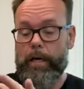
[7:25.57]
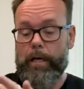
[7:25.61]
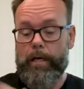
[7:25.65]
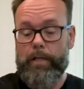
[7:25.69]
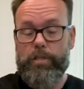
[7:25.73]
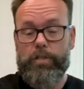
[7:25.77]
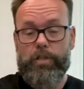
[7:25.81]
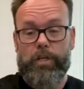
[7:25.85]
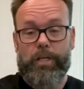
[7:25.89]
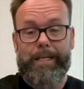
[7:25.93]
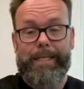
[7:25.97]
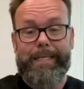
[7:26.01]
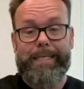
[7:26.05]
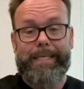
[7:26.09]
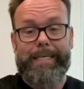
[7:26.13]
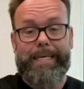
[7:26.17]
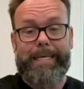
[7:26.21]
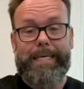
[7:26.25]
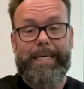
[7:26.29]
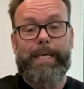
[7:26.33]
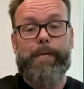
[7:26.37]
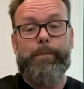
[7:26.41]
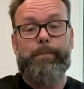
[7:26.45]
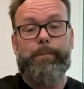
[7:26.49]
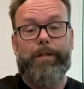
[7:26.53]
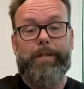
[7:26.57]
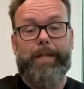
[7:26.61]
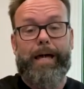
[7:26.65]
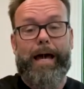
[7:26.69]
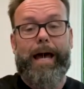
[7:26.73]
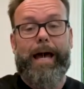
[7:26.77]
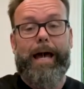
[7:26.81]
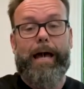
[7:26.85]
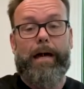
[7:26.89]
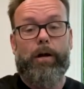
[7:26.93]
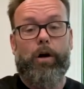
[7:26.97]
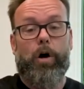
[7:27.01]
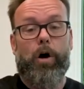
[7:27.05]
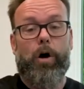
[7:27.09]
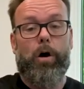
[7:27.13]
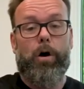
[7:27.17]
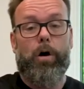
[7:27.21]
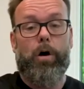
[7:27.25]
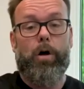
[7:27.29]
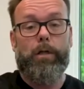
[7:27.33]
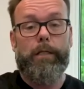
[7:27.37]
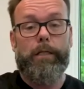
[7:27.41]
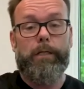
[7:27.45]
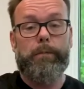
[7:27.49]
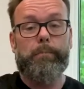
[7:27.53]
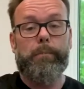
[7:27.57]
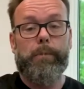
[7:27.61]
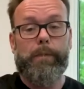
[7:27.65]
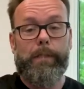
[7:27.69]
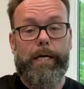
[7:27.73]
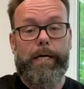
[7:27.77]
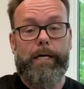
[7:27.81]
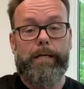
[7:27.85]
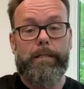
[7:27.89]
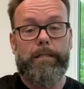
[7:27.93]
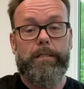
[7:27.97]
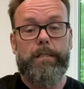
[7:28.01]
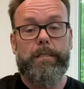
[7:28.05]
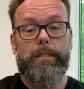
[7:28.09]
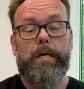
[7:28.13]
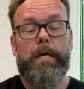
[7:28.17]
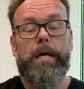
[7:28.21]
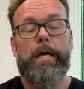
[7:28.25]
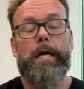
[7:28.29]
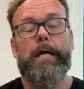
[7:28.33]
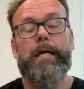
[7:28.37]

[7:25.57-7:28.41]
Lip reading: It's gonna keep that all in place.